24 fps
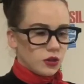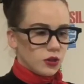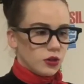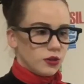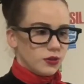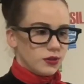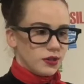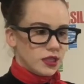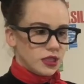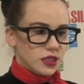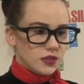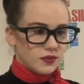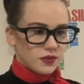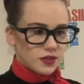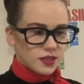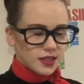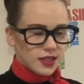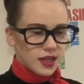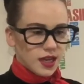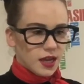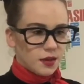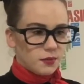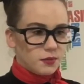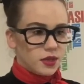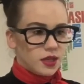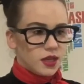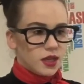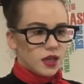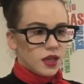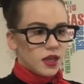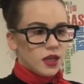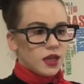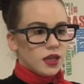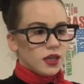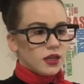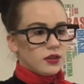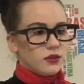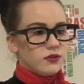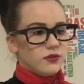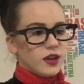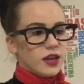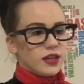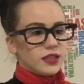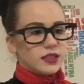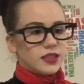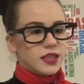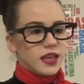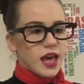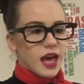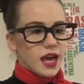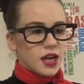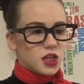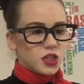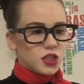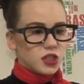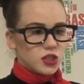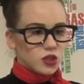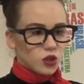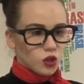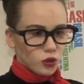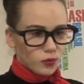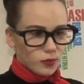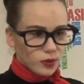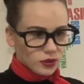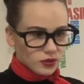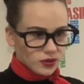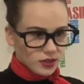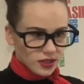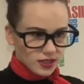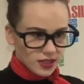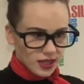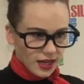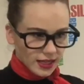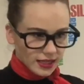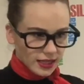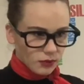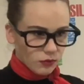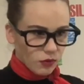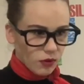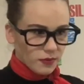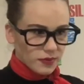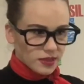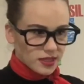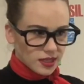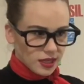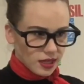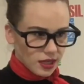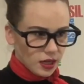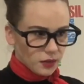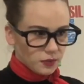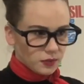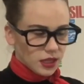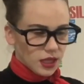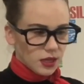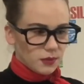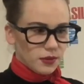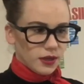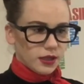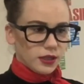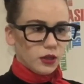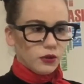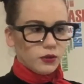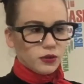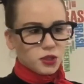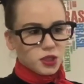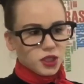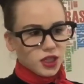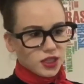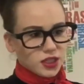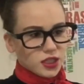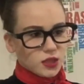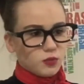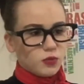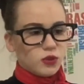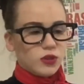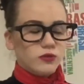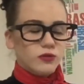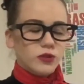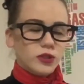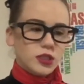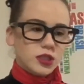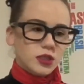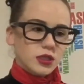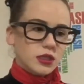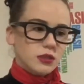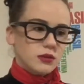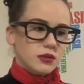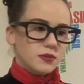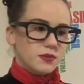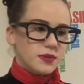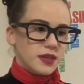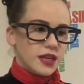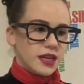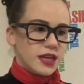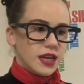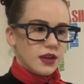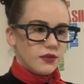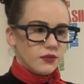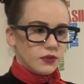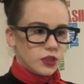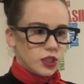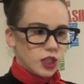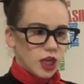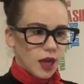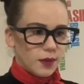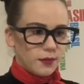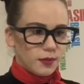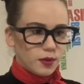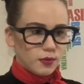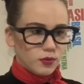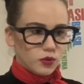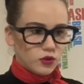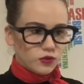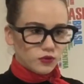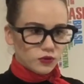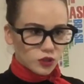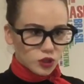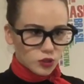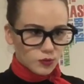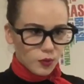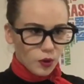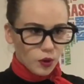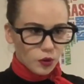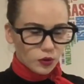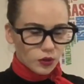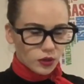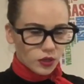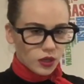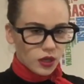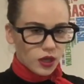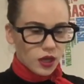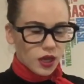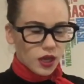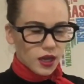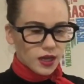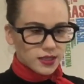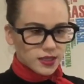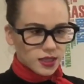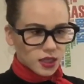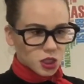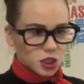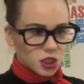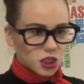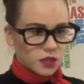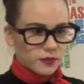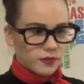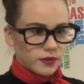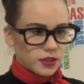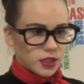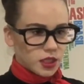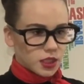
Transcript: on her needs at the time. In fact, their actions are almost exactly what Medea, played by Lauren Jackson, would have wanted them to be at every time they moved or spoke. It's actually a bit